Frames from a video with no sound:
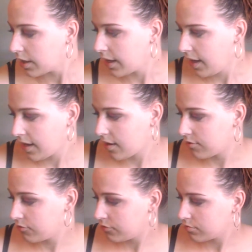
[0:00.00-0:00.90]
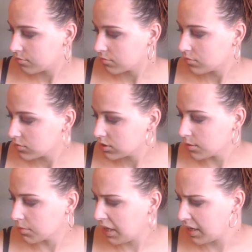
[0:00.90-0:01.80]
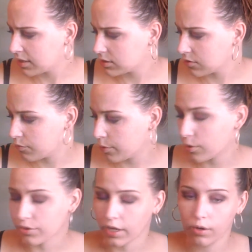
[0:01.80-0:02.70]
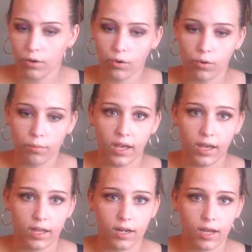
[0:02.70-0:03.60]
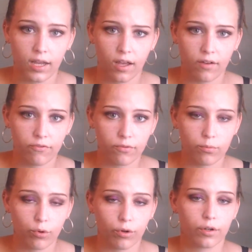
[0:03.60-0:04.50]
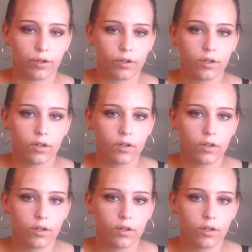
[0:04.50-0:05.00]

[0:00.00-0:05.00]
I have some cans of both at home, and I have more